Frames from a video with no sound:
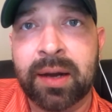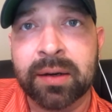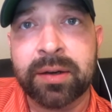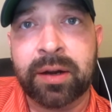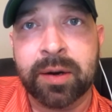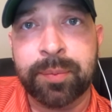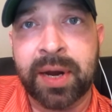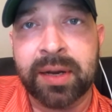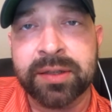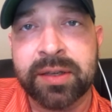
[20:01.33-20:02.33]
to talk
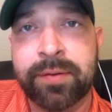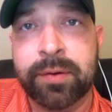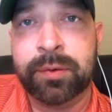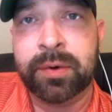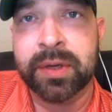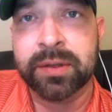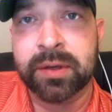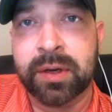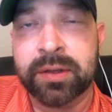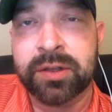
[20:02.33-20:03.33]
about at 7-1 is
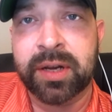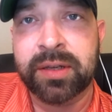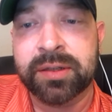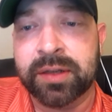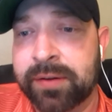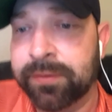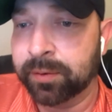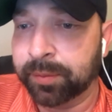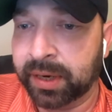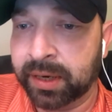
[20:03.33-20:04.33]
Chase
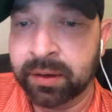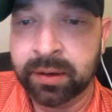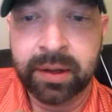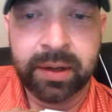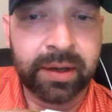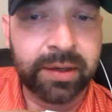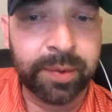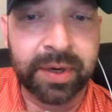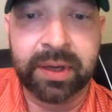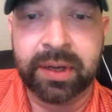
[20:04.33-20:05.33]
Seifert, man. He's
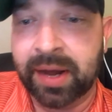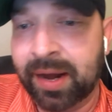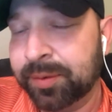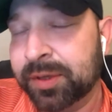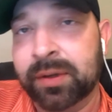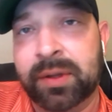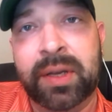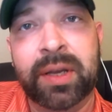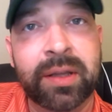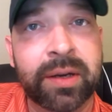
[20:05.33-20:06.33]
been absolutely
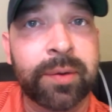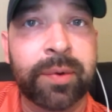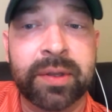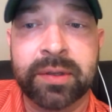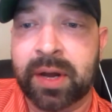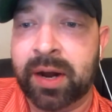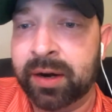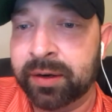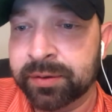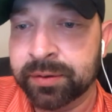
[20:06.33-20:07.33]
killing it with his
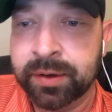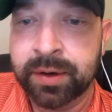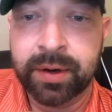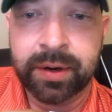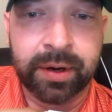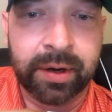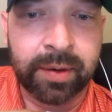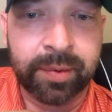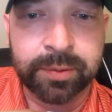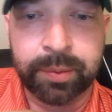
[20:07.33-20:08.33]
irons.
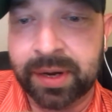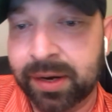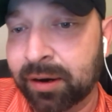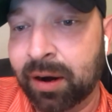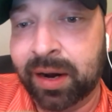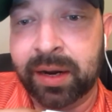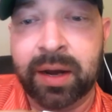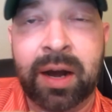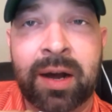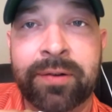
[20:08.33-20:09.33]
Has playing great
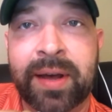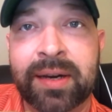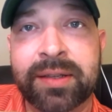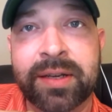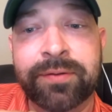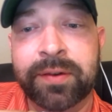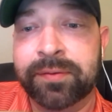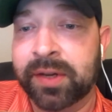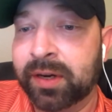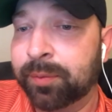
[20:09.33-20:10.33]
golf. Had a
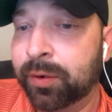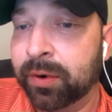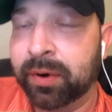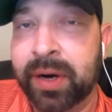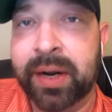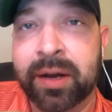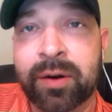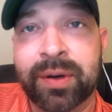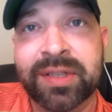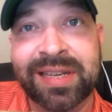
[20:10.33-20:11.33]
T15 in Puerto
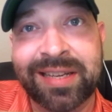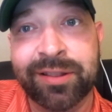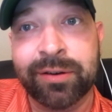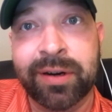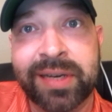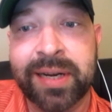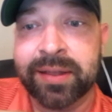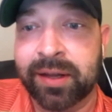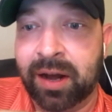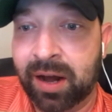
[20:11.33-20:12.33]
Rico, a T3
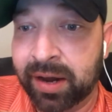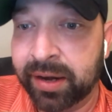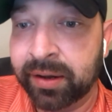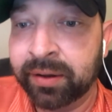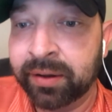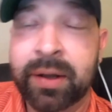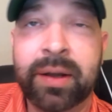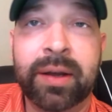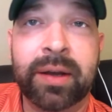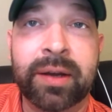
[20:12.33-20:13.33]
at the Honda,
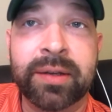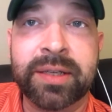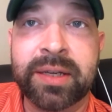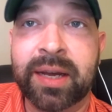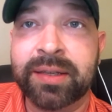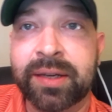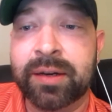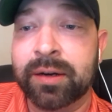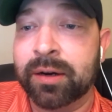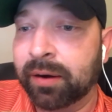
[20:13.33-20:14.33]

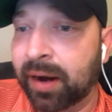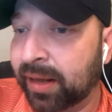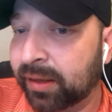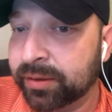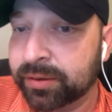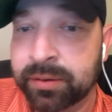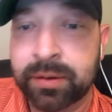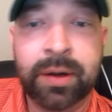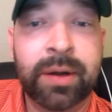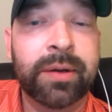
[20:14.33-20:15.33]
T18 at Corrales.
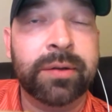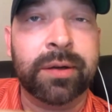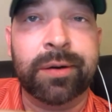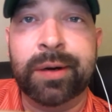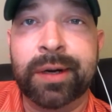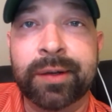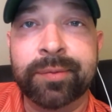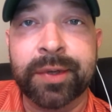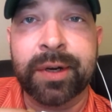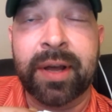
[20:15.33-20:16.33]
So,
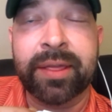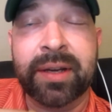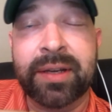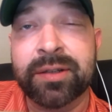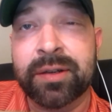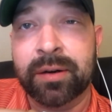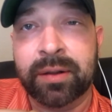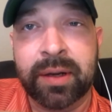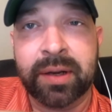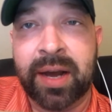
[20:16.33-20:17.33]
I think he's
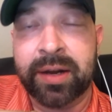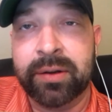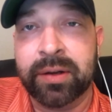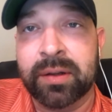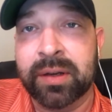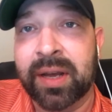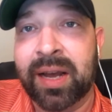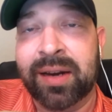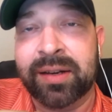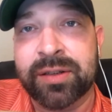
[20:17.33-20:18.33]
certainly a guy you can look
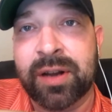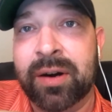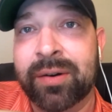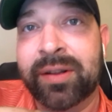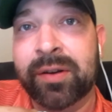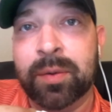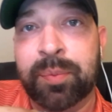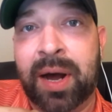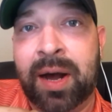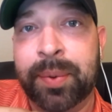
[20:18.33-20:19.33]
at, and he's not really going
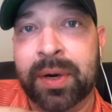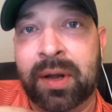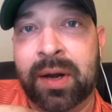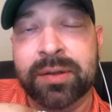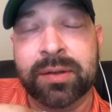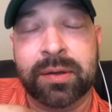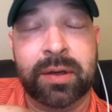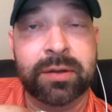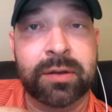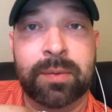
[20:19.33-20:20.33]
to pop in a lot of
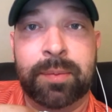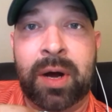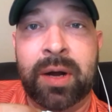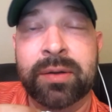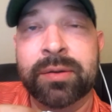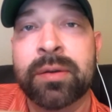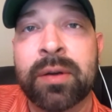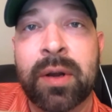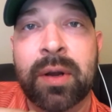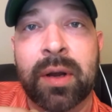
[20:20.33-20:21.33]
statistical models
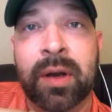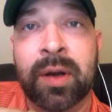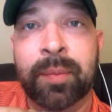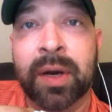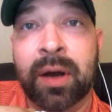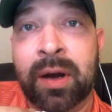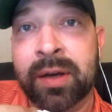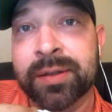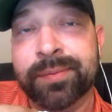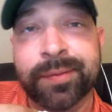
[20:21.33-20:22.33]

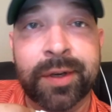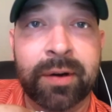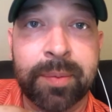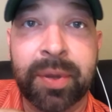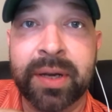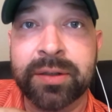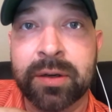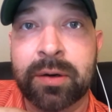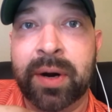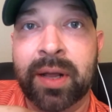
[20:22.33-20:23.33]
because, he played
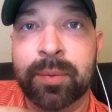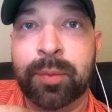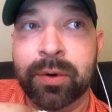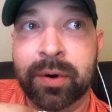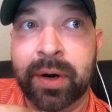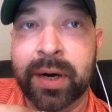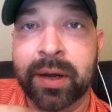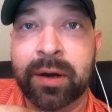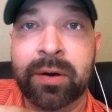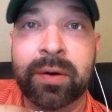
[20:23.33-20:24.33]
so well at Puerto
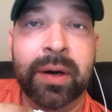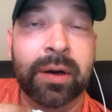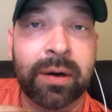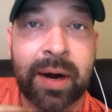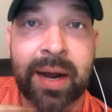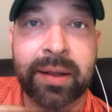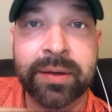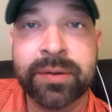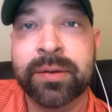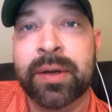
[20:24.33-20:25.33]
Rico and at
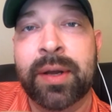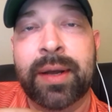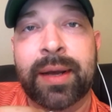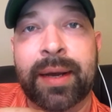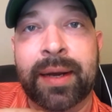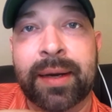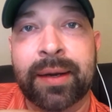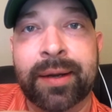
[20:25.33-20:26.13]
Corrales, and